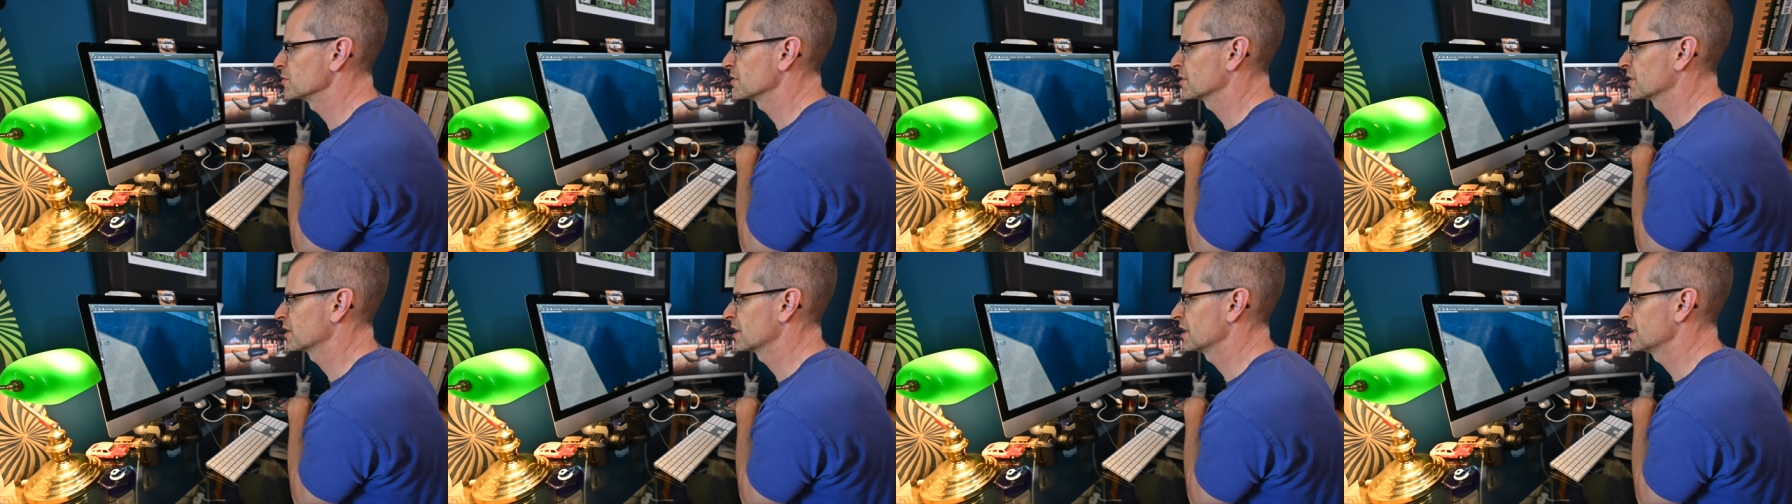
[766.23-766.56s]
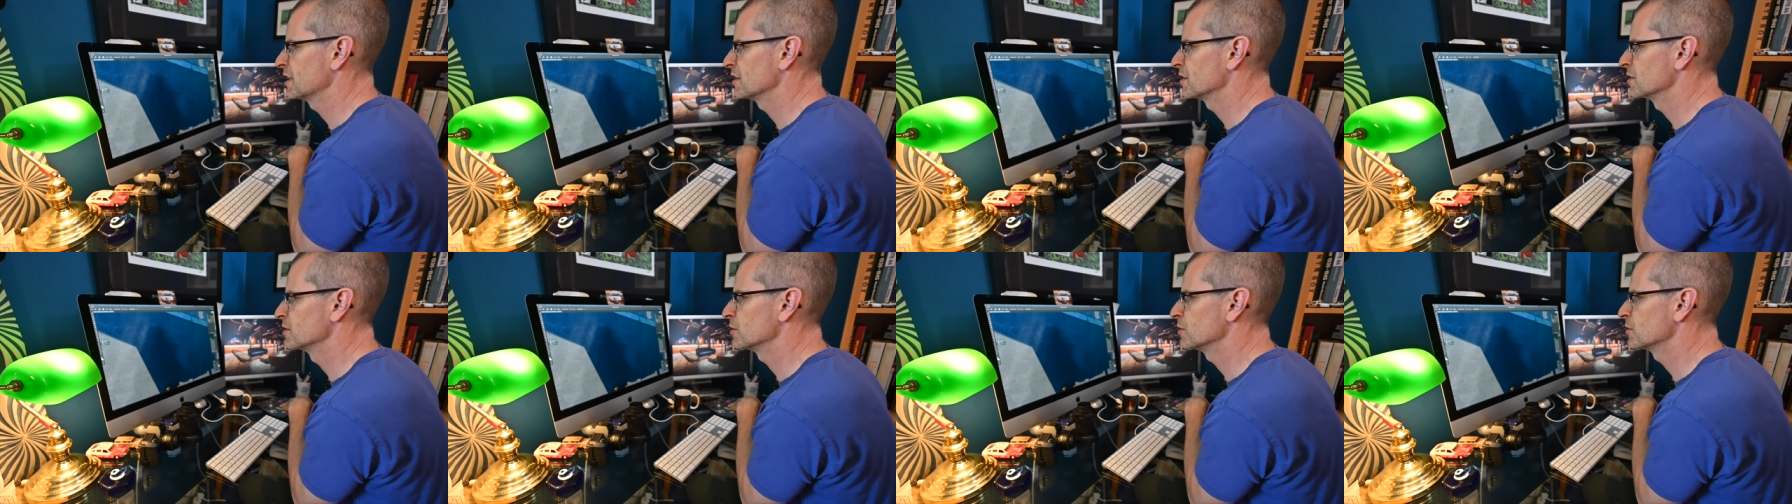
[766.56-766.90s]
I'm going to hit
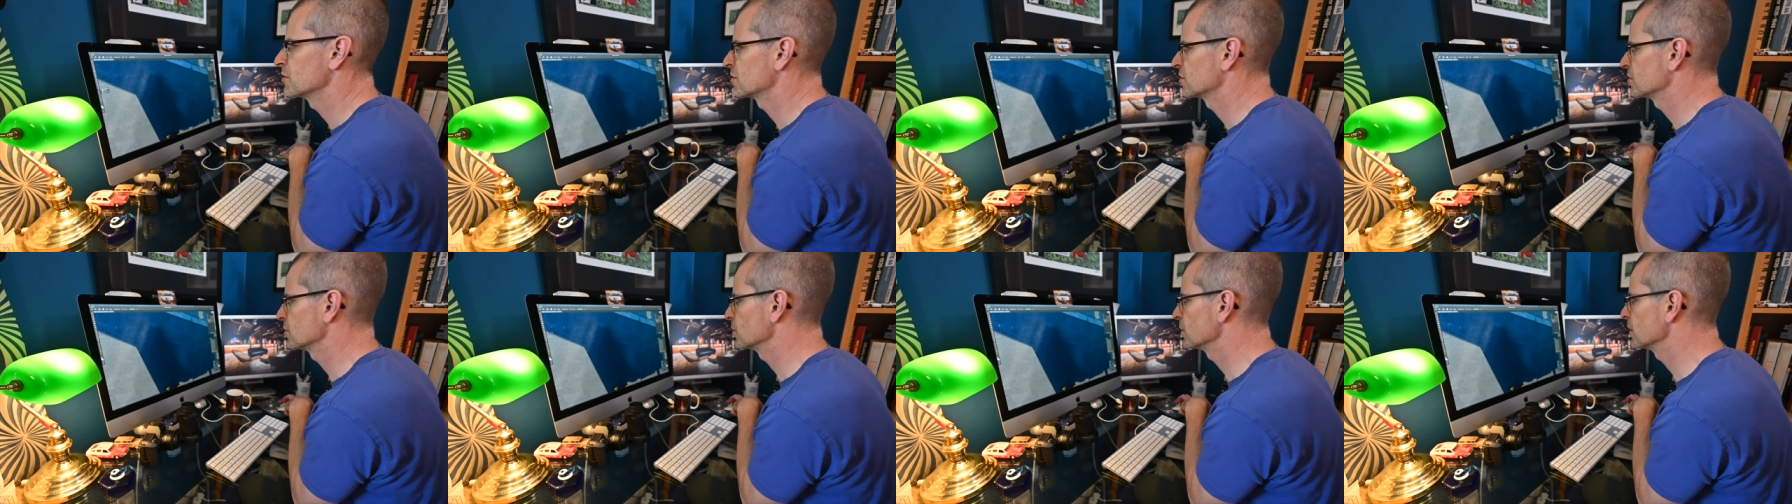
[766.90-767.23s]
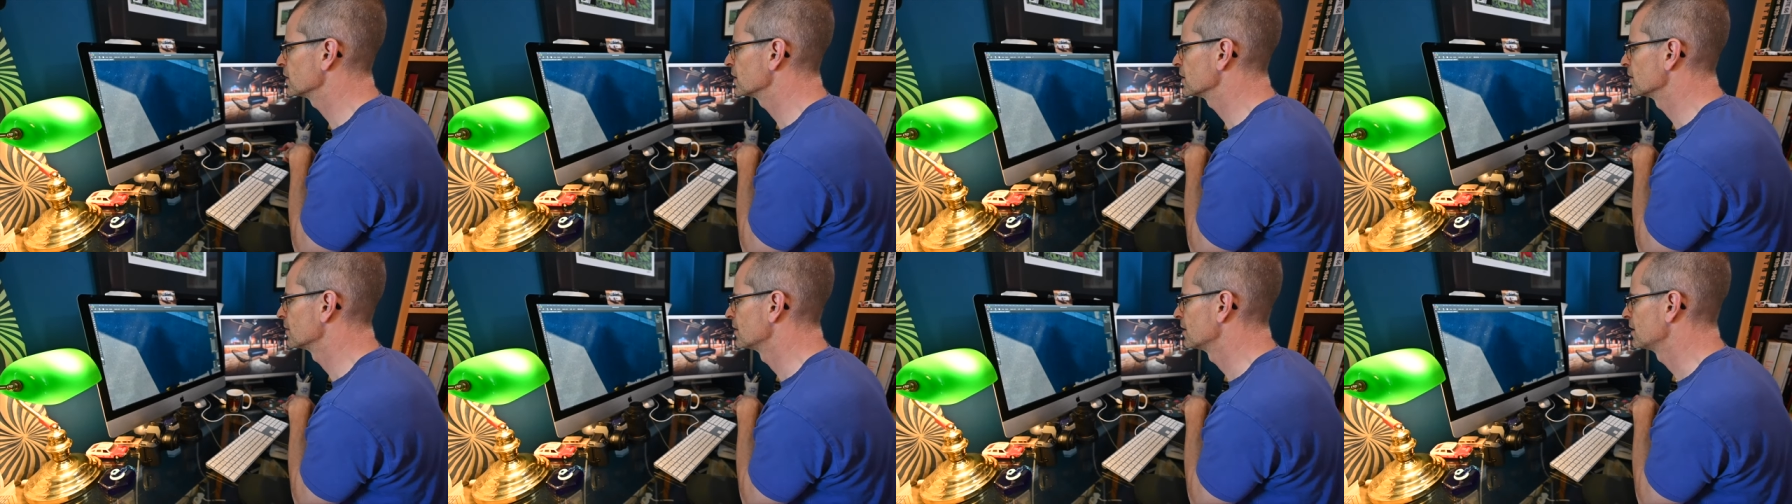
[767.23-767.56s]
the dodge tool
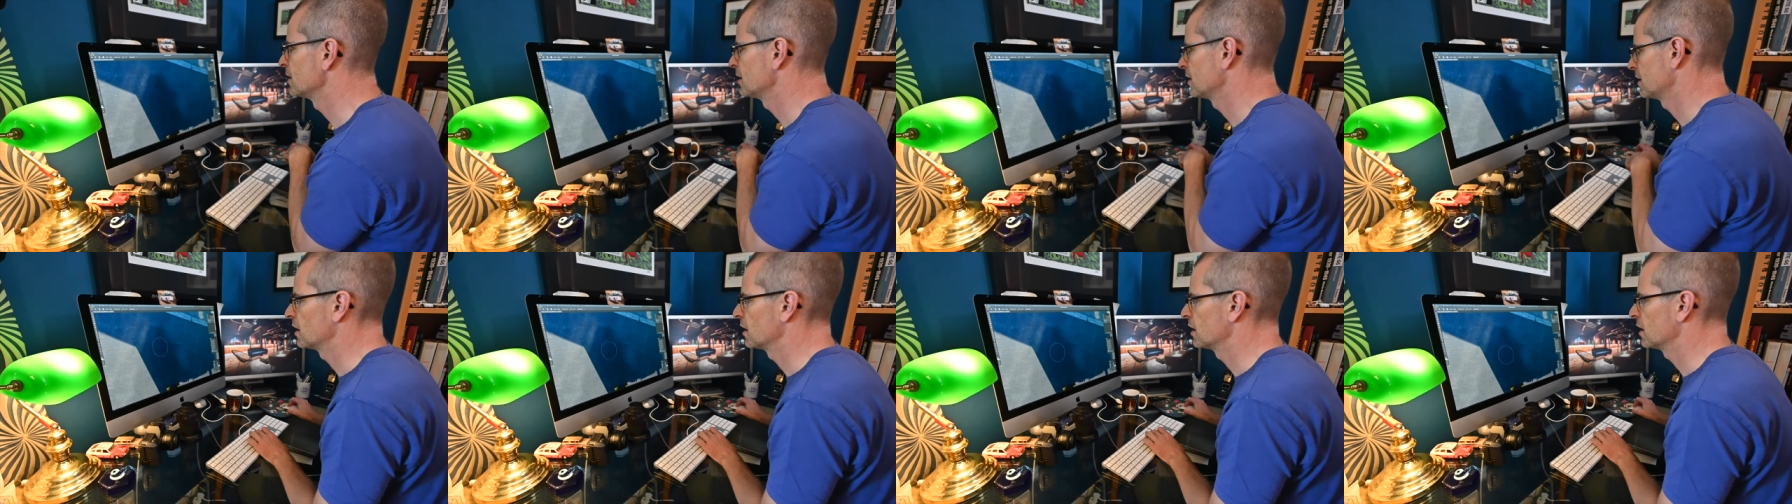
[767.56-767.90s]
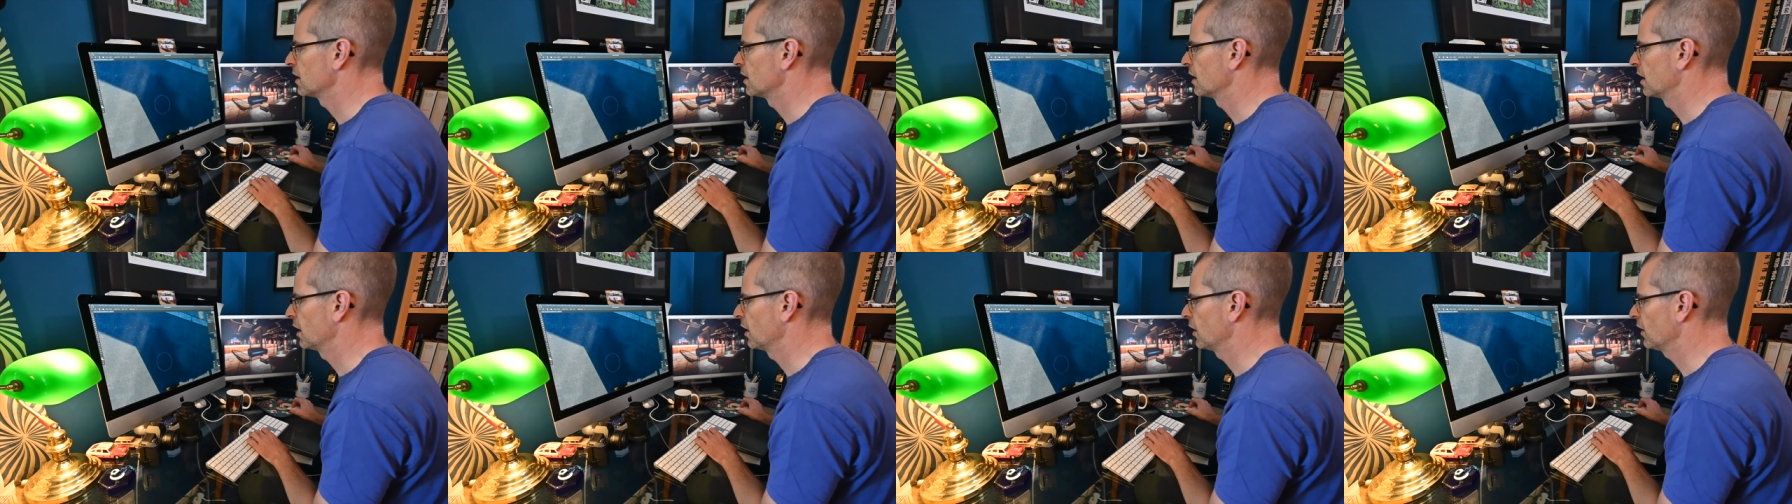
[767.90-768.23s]
here
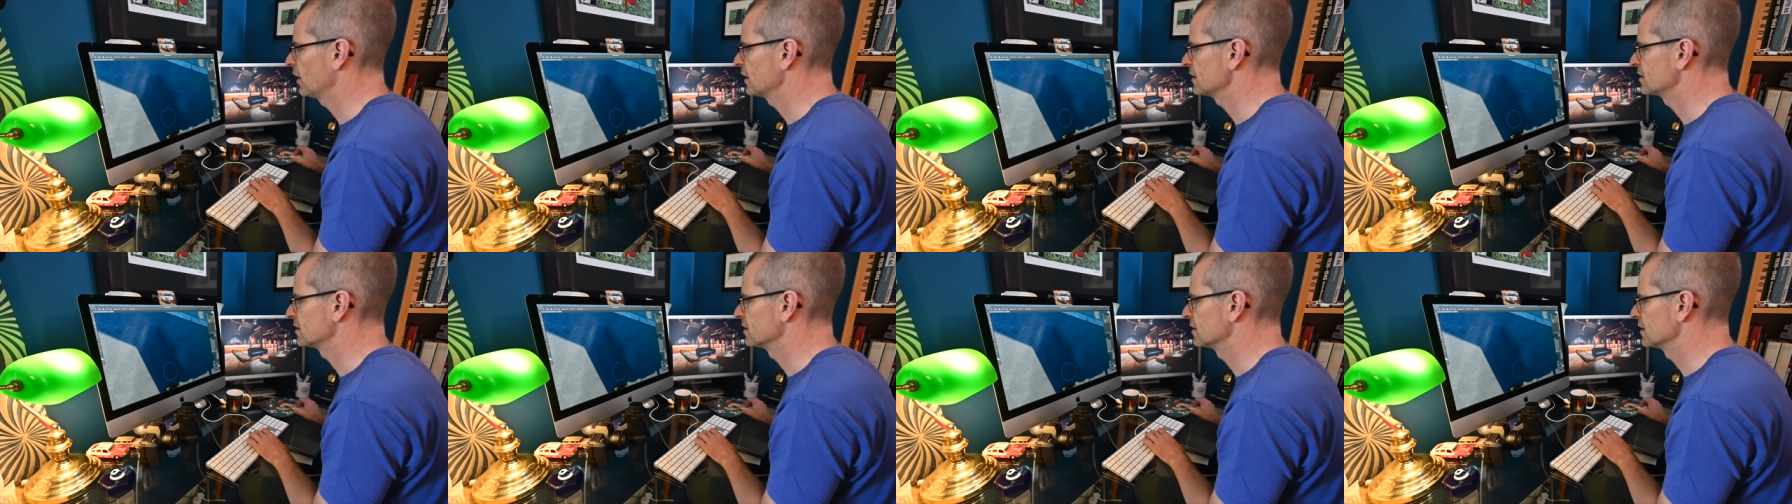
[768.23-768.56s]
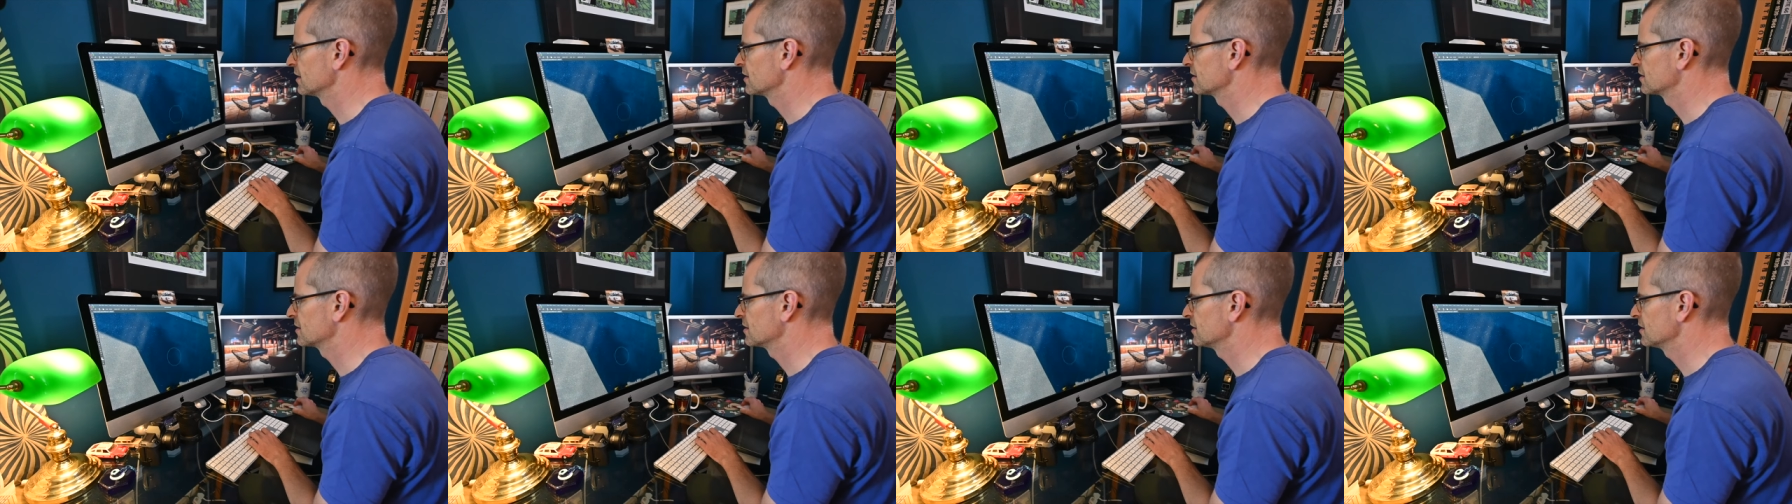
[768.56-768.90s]
and lighten
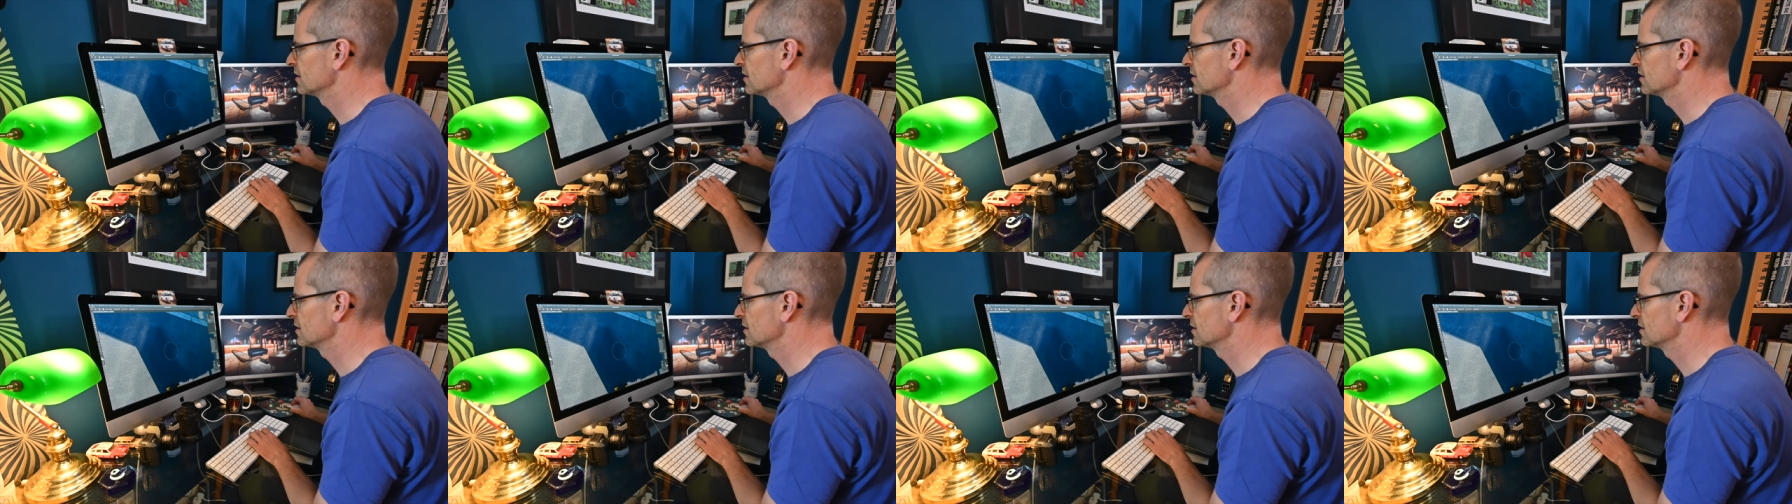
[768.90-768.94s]
this